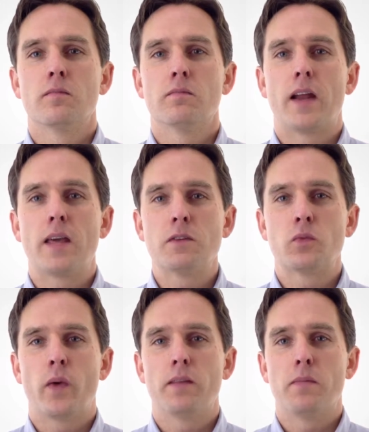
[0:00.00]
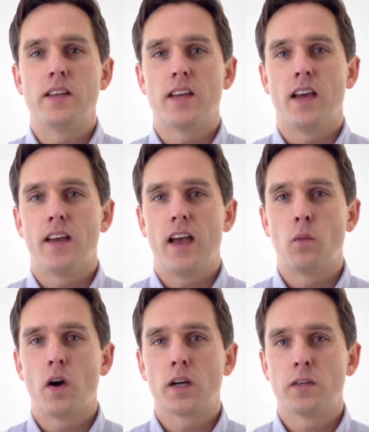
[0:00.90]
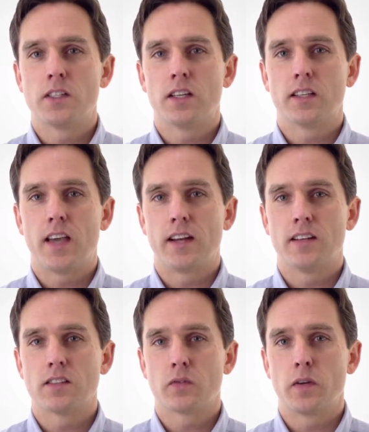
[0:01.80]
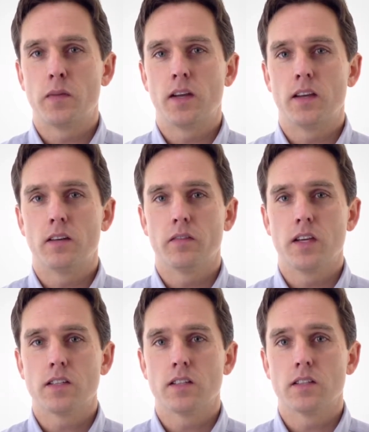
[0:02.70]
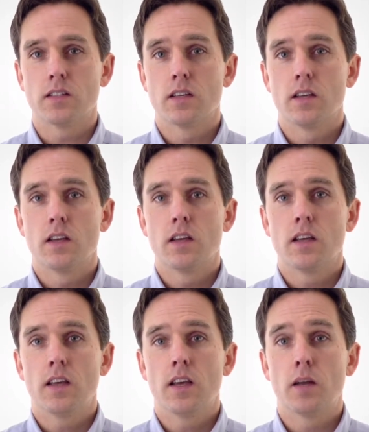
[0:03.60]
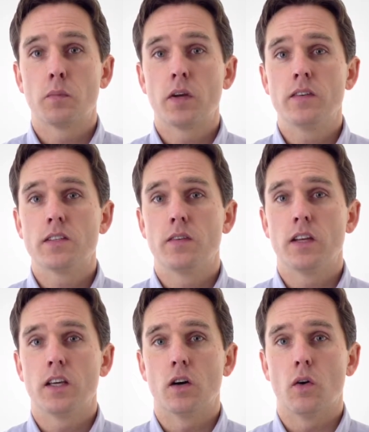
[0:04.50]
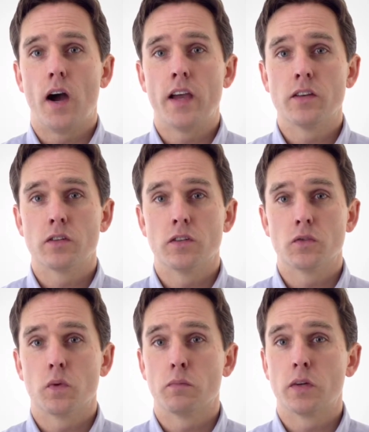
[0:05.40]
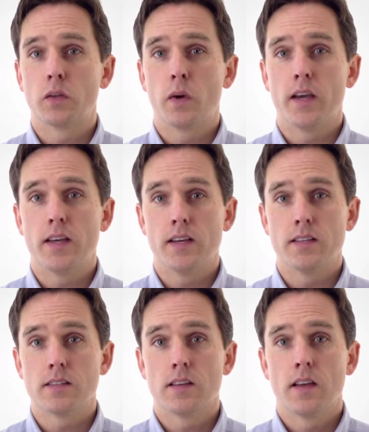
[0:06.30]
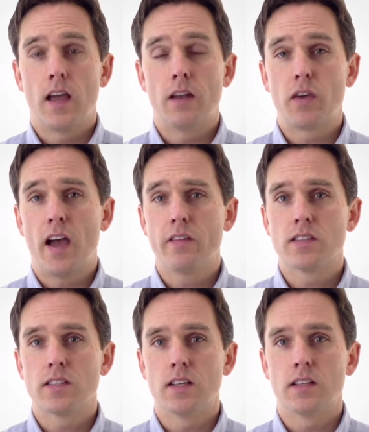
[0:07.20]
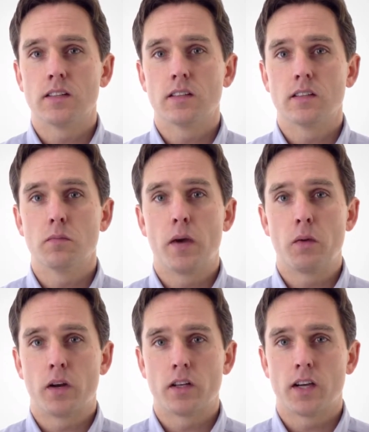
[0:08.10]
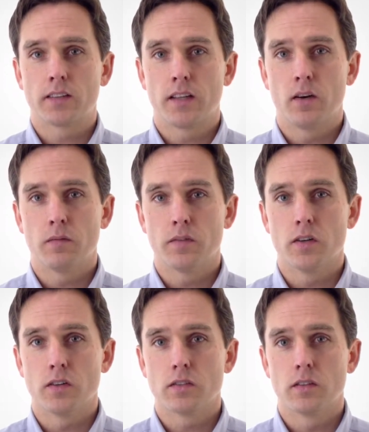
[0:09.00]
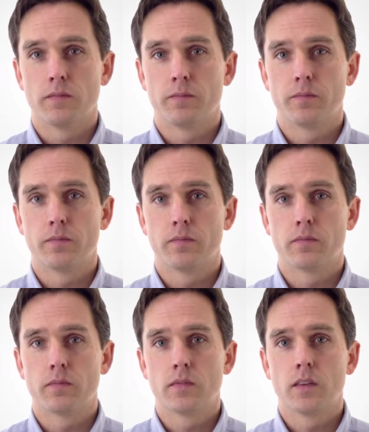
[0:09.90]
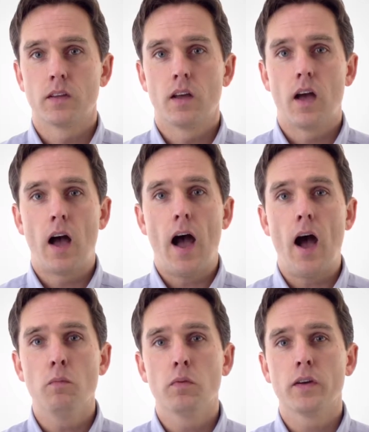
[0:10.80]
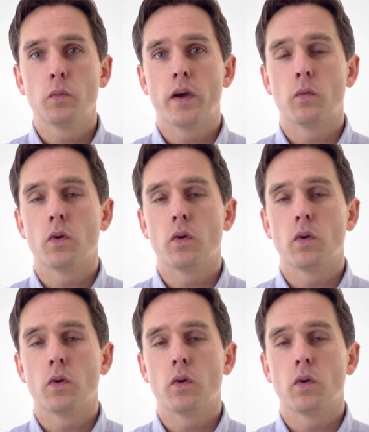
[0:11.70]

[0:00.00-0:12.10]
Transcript: My name is Wade Meunier and welcome to Chin Canada's 3 Minute Innovations. In a previous video, I introduced what Breatheway is, and if you haven't seen it, you might want to check that out first. How Breatheway